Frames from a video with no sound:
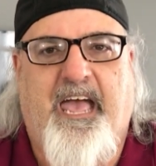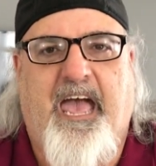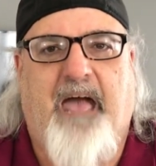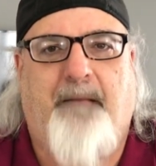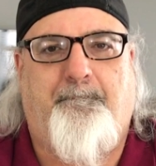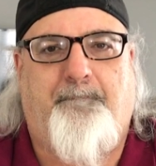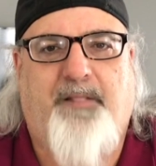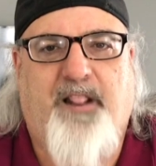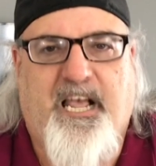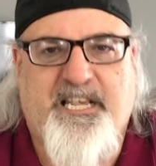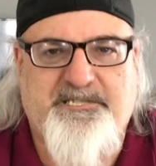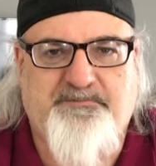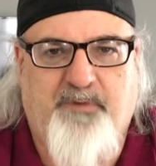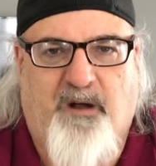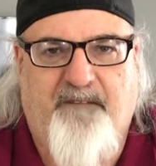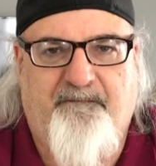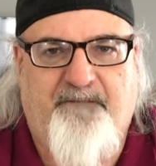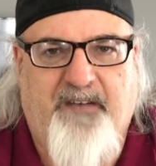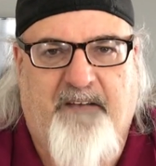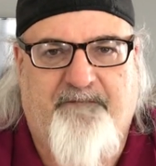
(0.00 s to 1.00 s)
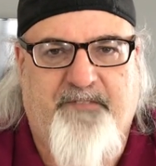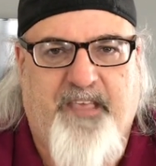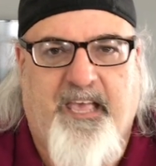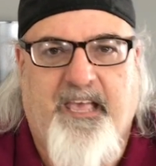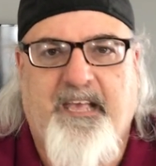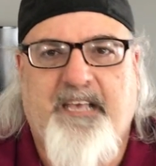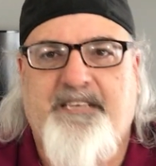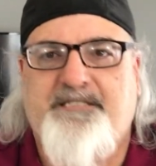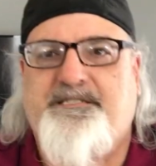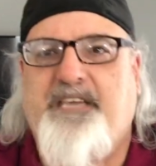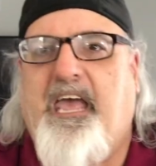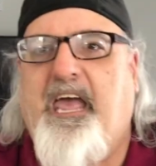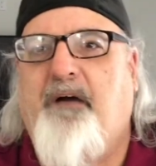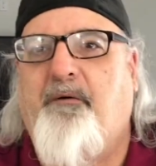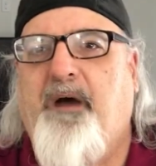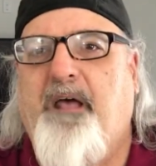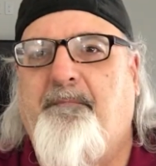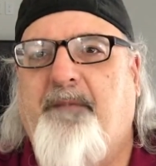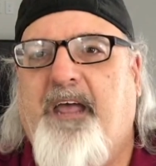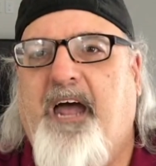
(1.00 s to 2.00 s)
at plus 150. Say it
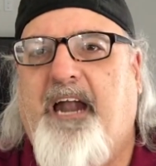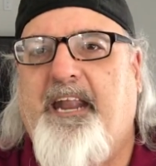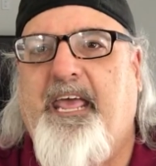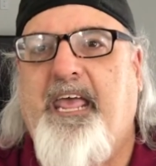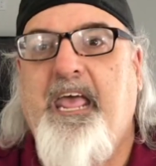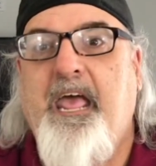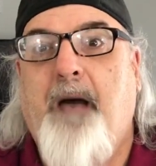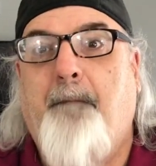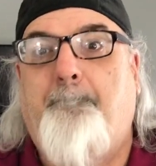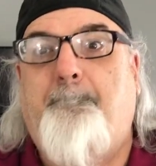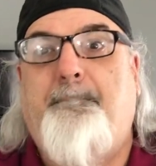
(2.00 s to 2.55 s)
with me, honey.